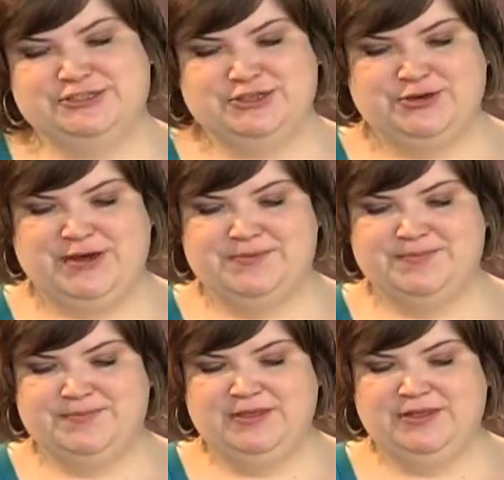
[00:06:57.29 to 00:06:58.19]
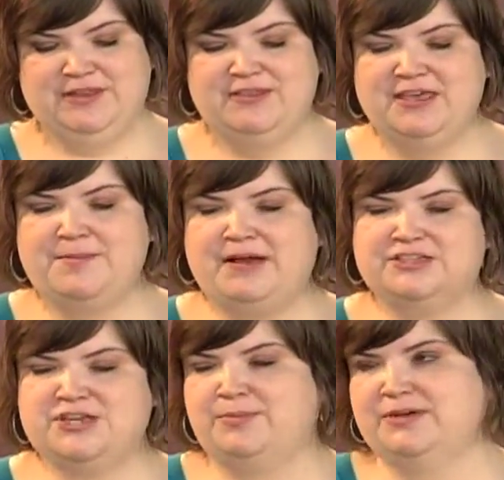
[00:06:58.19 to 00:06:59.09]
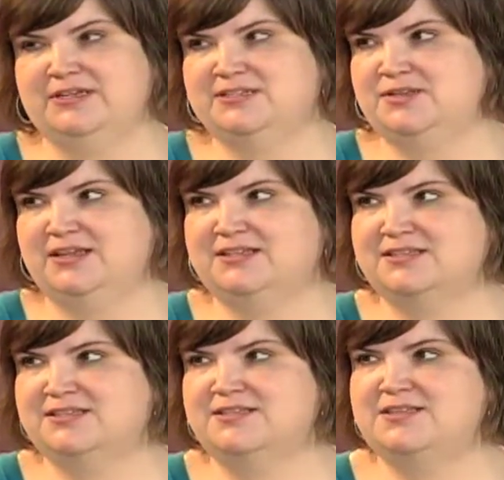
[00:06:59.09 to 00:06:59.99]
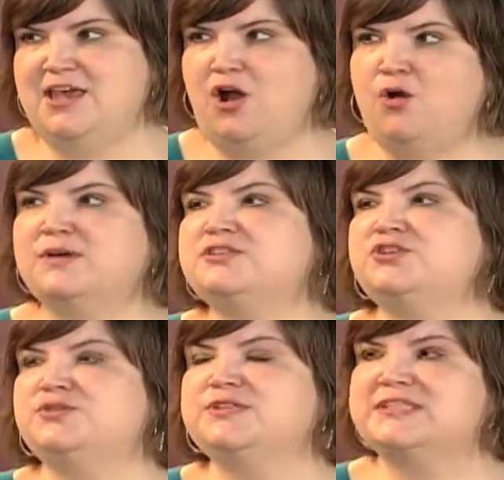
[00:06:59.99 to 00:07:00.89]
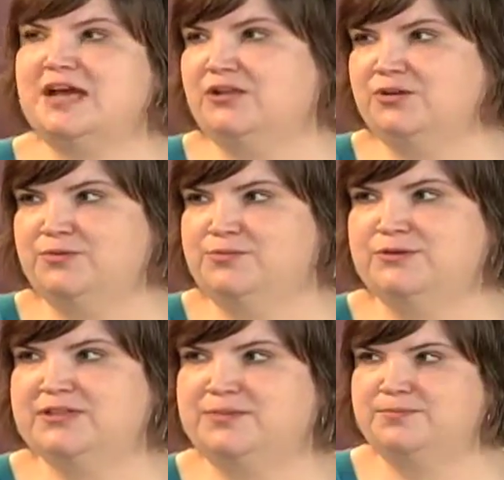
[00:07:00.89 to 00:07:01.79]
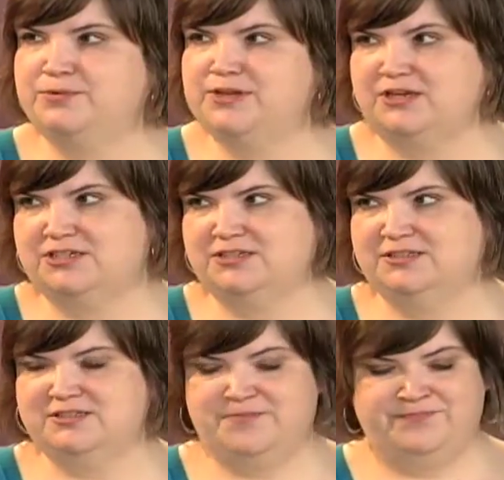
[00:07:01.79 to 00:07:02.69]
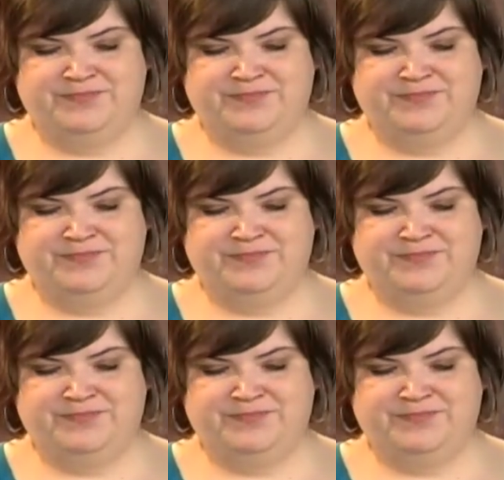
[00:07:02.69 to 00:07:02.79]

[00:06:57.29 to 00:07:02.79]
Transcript: So the thing about Shepherd is they always do stellar music productions.